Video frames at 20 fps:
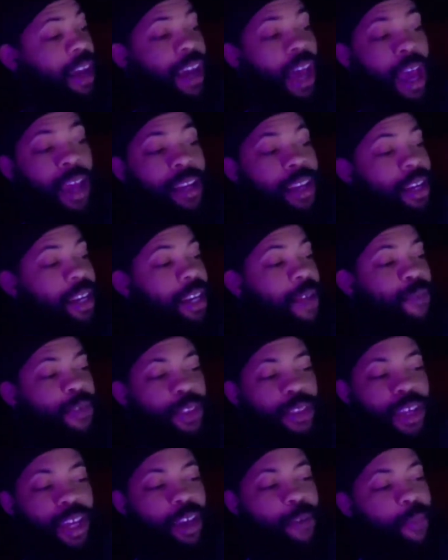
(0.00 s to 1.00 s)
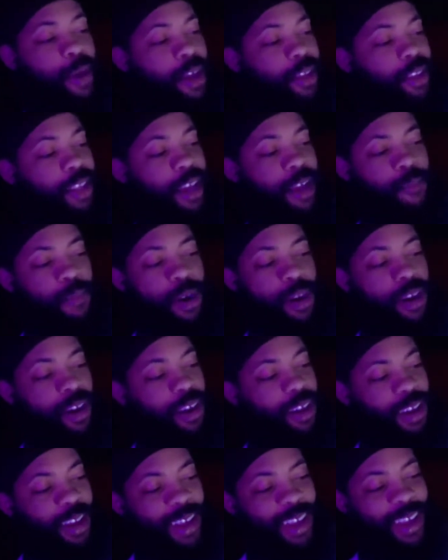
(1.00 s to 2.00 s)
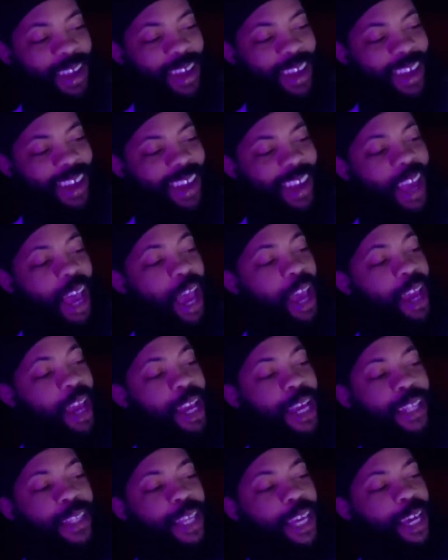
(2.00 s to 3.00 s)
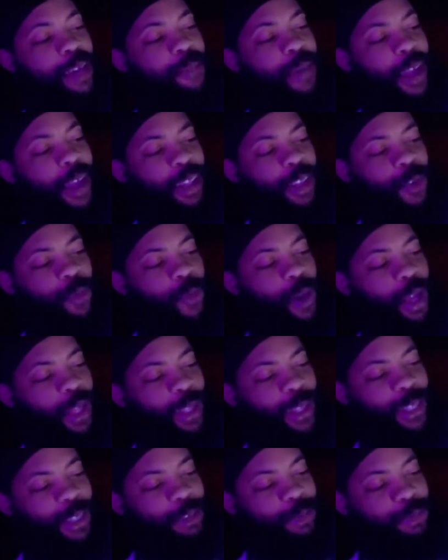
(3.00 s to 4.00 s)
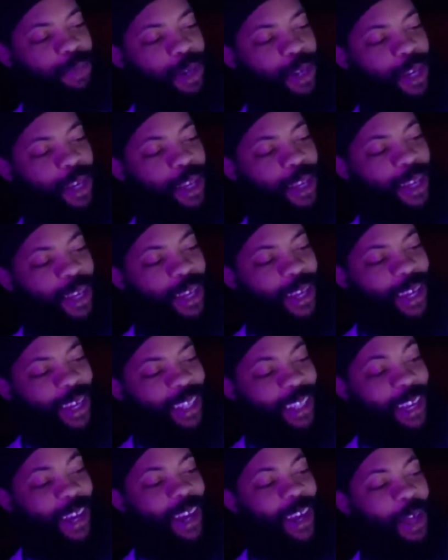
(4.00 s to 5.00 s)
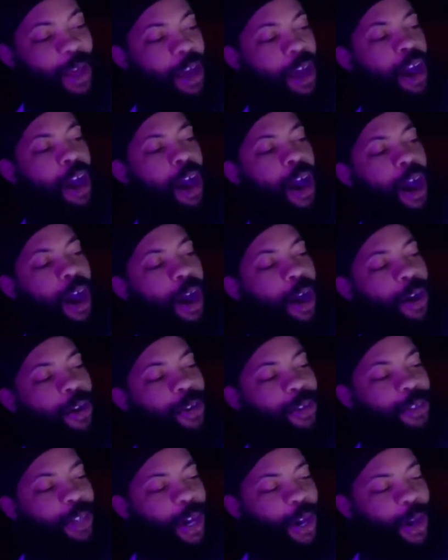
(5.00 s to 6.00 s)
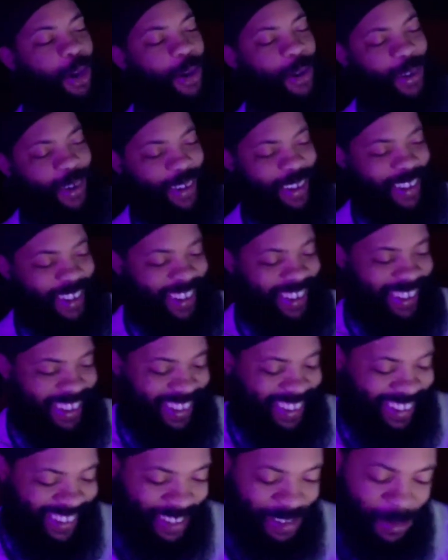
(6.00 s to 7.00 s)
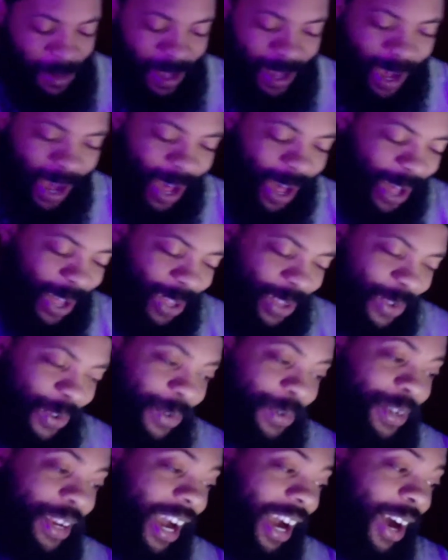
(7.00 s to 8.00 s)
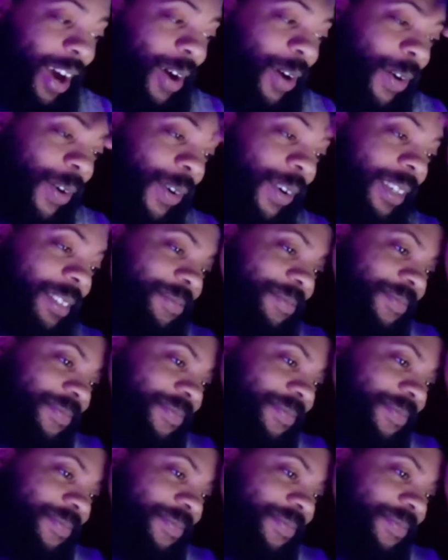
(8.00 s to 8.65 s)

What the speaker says: I didn't even think about that, bruh. I didn't think about the relatives, bruh. Oh, no. Oh, no.